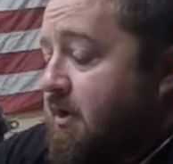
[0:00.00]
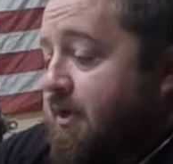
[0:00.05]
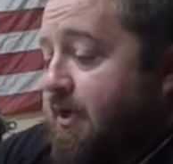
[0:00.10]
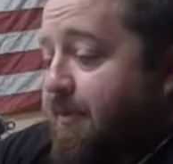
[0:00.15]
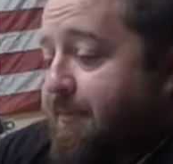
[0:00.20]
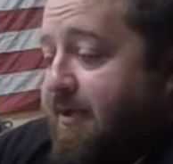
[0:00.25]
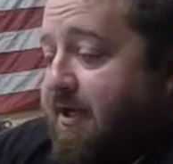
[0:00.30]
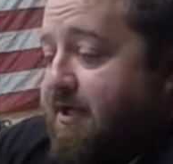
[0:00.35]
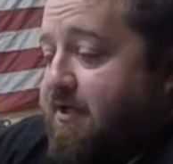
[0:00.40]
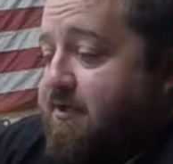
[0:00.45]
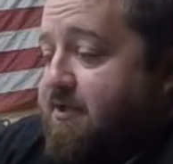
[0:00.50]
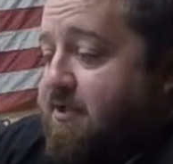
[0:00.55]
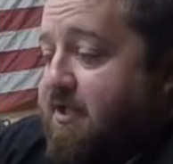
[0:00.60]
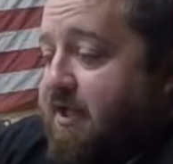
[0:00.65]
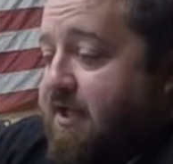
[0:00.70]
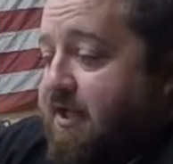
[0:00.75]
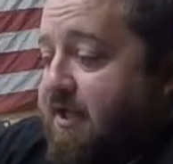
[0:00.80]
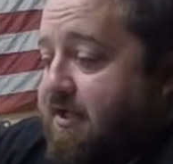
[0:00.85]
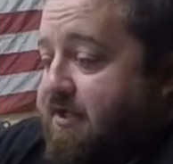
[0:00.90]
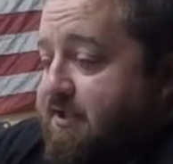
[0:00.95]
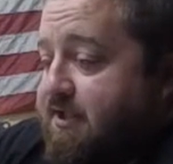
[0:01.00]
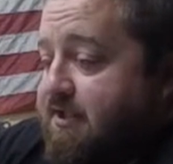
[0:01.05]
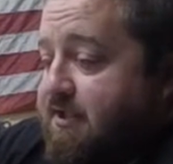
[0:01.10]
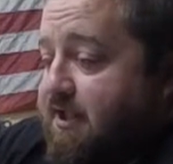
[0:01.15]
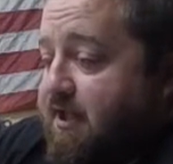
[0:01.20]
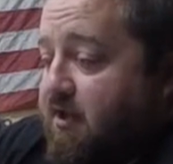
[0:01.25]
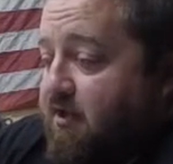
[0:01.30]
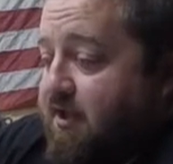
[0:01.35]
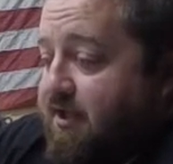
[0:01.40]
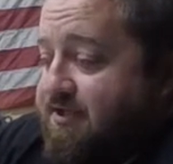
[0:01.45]
Now, back in the day, I did
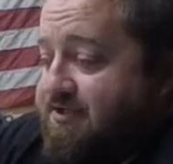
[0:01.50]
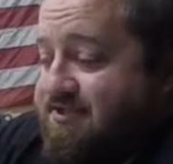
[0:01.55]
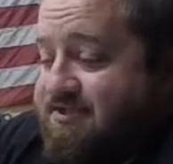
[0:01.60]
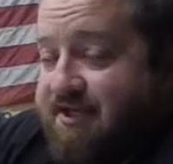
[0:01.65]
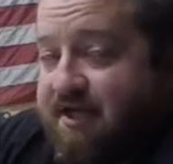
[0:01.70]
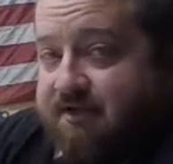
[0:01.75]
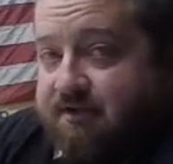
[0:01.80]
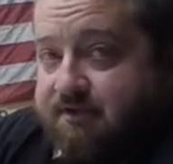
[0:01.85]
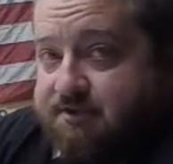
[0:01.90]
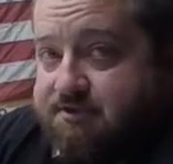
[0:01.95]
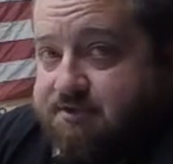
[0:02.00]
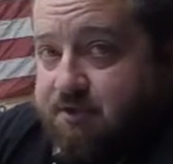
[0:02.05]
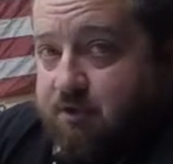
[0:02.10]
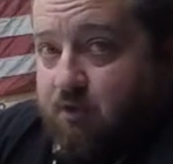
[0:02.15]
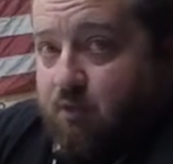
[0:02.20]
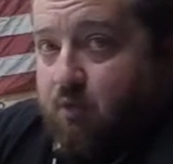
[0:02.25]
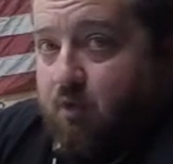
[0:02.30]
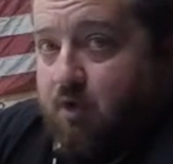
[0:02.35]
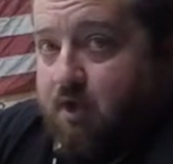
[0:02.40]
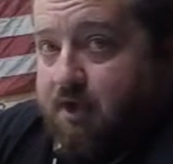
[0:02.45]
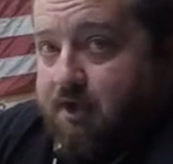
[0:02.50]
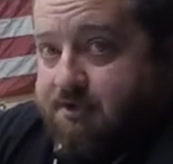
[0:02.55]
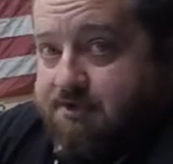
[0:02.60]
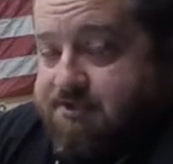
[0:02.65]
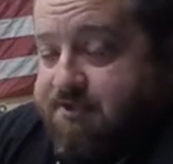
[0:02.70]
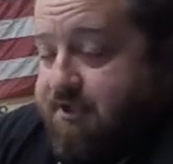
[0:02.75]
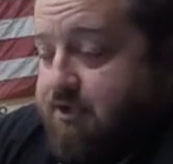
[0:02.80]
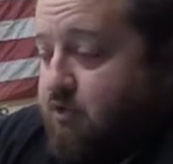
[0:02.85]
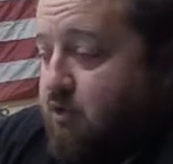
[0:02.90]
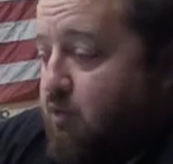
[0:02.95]
carry a stainless steel
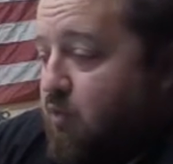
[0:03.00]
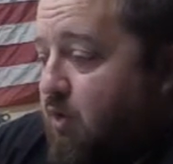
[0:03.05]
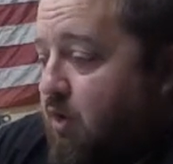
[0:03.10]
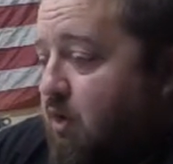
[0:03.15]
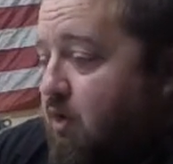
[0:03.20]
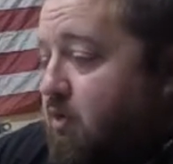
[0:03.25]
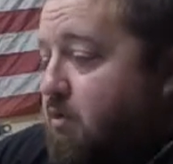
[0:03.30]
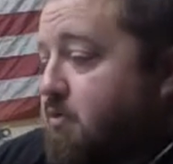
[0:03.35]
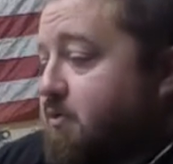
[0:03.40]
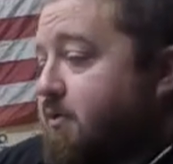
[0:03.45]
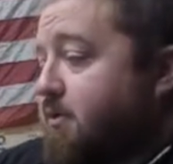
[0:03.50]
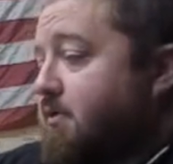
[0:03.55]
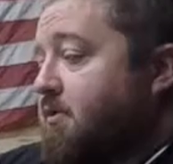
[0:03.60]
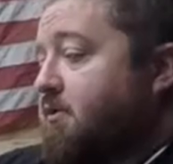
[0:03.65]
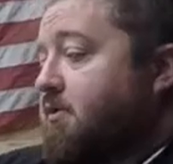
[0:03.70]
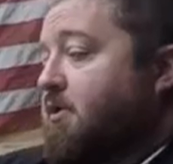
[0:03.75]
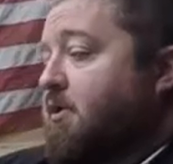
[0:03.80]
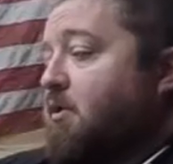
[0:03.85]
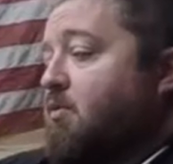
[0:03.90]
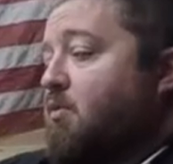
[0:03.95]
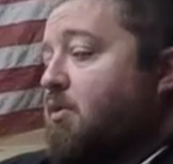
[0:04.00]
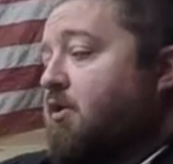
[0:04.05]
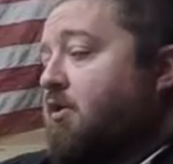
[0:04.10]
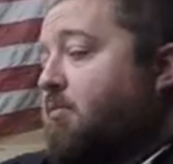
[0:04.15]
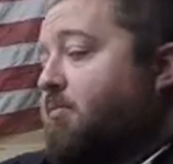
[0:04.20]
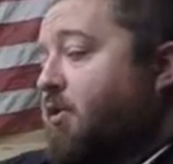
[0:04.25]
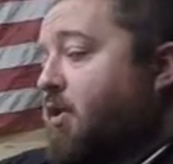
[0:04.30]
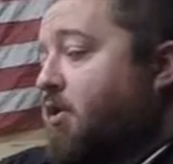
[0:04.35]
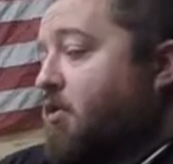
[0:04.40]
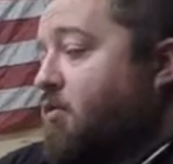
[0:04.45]
single-walled water
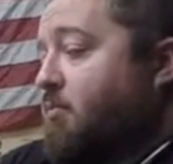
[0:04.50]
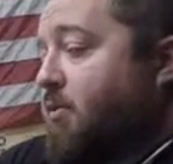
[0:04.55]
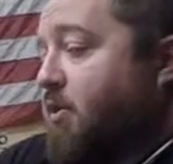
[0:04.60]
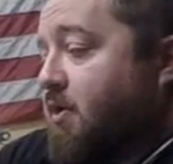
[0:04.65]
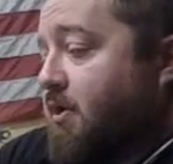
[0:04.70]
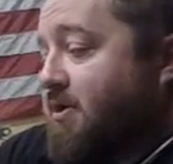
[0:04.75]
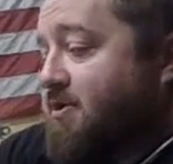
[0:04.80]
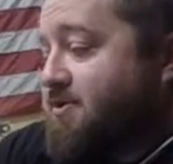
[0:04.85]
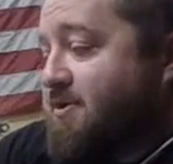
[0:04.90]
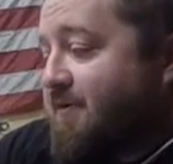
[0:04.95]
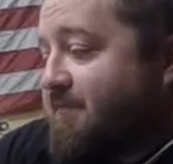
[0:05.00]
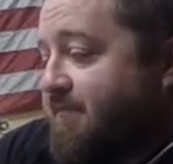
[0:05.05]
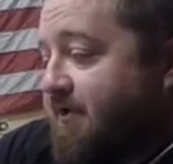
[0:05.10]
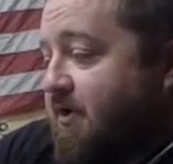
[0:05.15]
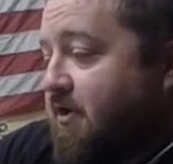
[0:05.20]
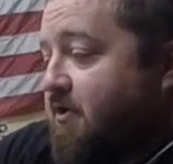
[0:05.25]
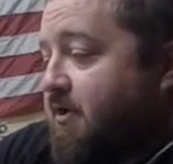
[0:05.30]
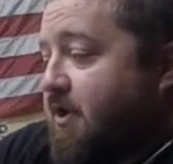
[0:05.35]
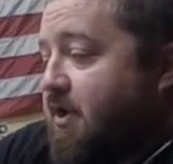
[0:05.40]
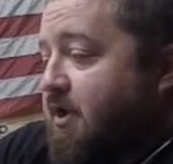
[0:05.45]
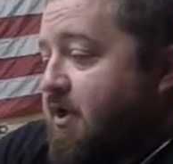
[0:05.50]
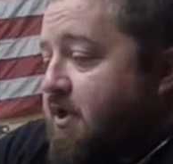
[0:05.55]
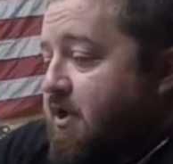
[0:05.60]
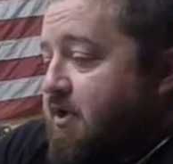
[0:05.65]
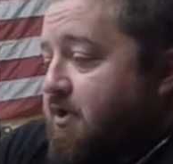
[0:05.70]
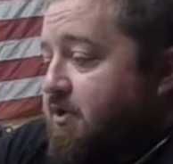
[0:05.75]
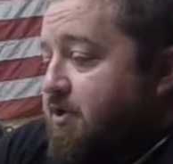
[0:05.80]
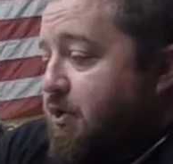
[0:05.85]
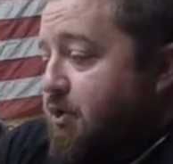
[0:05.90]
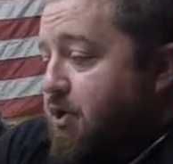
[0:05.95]
bottle, because I figured
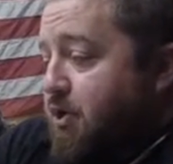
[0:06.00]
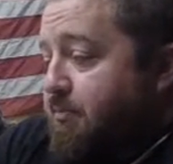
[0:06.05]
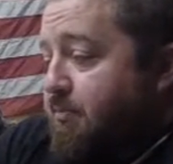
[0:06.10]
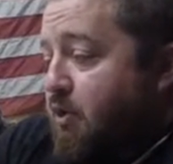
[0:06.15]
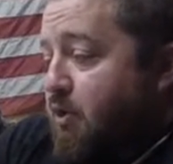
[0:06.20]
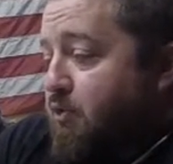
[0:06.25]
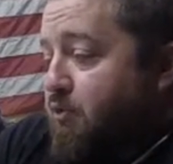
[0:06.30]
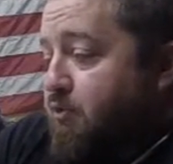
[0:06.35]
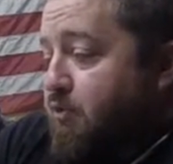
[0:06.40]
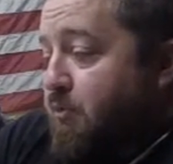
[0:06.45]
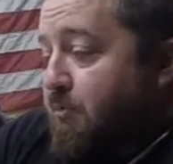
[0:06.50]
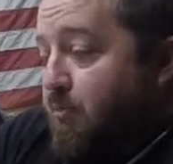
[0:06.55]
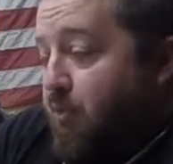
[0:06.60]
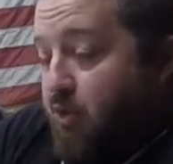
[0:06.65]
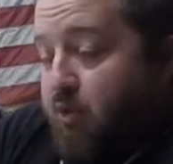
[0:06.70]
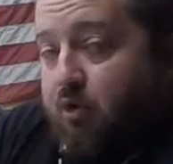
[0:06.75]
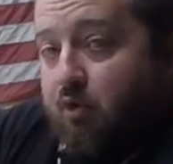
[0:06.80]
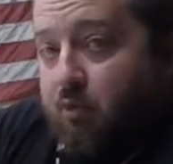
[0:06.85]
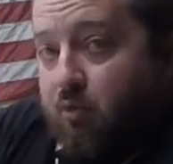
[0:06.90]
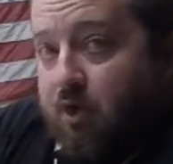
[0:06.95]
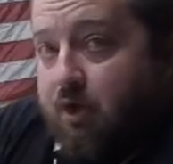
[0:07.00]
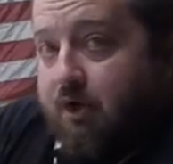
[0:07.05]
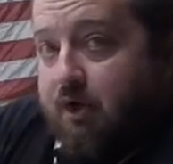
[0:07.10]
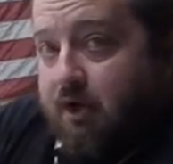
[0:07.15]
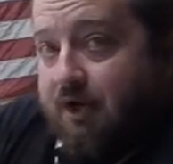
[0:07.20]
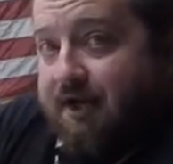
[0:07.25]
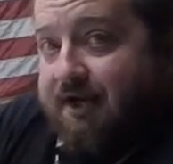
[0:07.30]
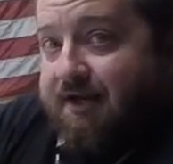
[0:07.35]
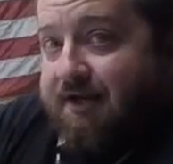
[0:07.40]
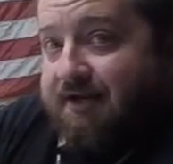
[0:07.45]
you can both boil water
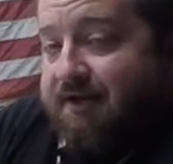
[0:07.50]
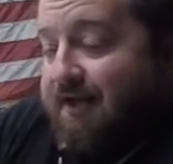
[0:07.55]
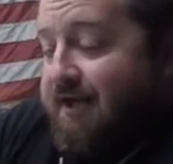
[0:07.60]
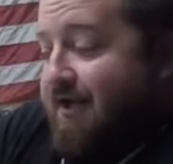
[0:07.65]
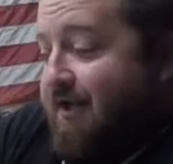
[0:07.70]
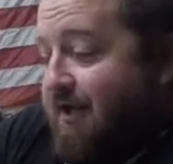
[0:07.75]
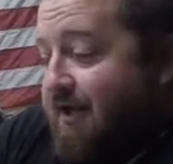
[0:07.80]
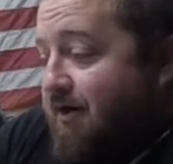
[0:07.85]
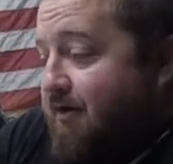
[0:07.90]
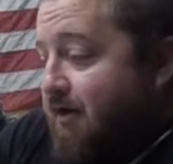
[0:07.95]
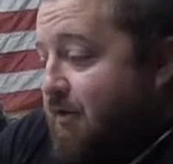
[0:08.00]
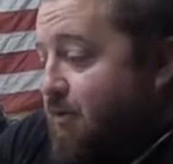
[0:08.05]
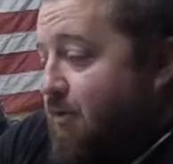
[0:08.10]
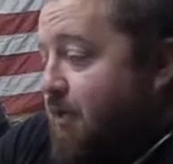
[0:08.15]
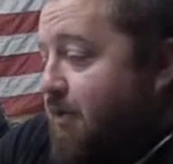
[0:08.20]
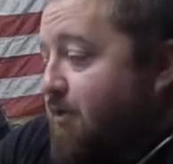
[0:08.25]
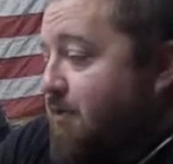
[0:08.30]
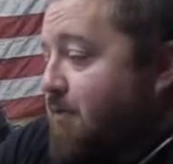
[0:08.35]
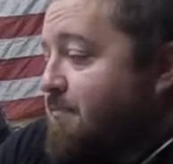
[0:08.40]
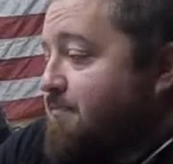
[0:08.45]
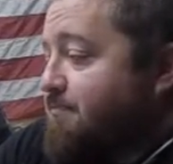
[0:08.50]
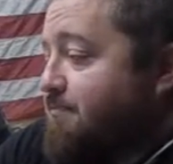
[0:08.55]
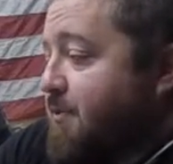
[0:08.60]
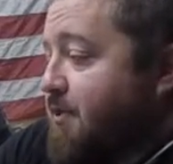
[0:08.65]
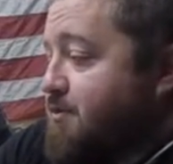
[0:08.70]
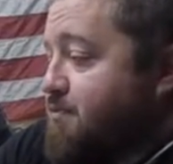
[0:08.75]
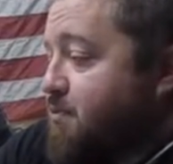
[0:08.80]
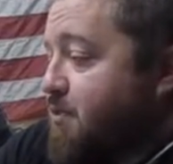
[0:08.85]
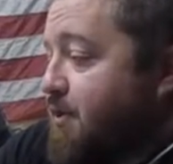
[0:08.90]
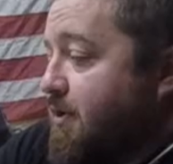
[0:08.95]
in it and carry water
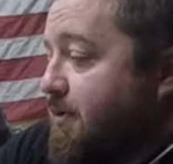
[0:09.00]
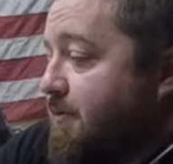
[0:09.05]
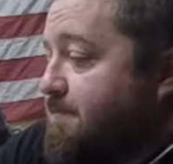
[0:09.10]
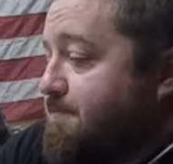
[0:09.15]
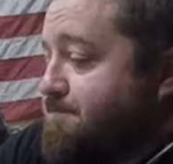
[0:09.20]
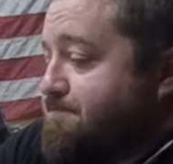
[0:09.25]
as well.